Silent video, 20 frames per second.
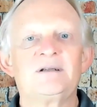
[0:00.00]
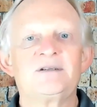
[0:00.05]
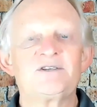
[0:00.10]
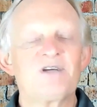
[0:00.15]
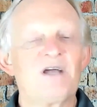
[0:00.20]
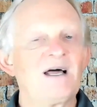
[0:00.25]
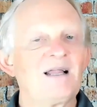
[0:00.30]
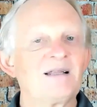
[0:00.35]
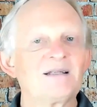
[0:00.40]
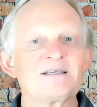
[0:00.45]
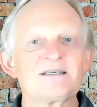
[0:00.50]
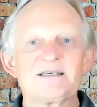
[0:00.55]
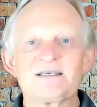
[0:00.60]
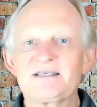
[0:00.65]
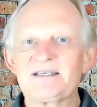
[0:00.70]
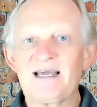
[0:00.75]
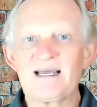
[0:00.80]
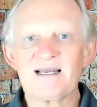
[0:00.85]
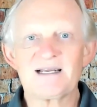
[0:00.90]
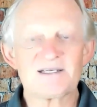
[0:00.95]
challenge the
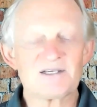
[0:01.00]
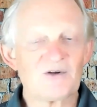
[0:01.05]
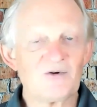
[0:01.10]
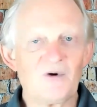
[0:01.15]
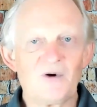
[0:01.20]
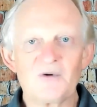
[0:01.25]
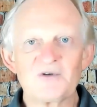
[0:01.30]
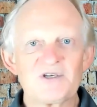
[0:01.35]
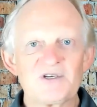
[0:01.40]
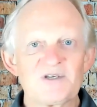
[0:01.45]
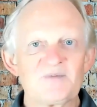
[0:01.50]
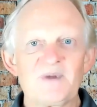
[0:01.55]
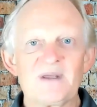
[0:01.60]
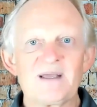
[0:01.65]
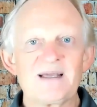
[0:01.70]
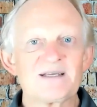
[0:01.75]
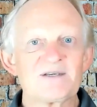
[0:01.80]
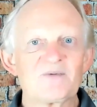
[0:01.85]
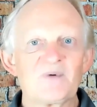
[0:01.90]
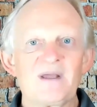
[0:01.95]
status quo just
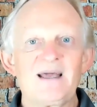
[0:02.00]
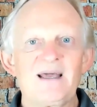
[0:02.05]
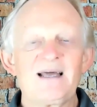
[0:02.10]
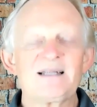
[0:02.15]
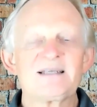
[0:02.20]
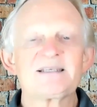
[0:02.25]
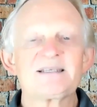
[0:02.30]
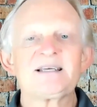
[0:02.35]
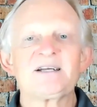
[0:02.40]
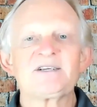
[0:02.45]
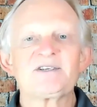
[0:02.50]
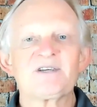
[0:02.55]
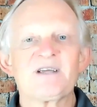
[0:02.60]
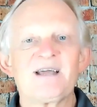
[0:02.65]
because we had such